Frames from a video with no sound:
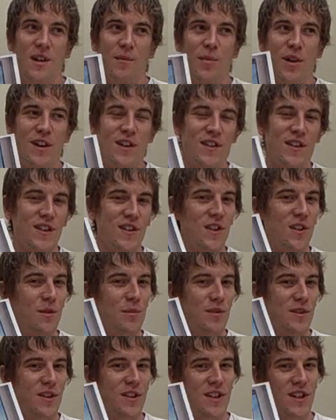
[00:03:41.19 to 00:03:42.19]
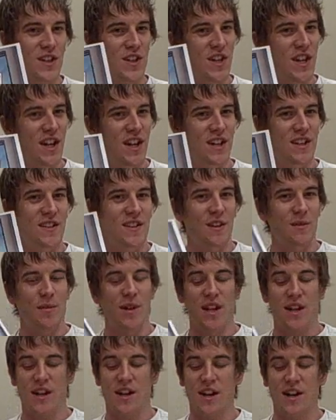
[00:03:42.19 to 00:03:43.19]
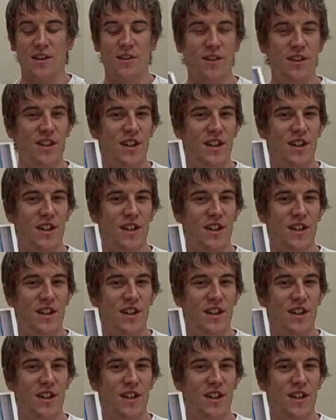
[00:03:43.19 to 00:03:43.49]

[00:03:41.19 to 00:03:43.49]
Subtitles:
Barnes & Noble took a chance. They made a color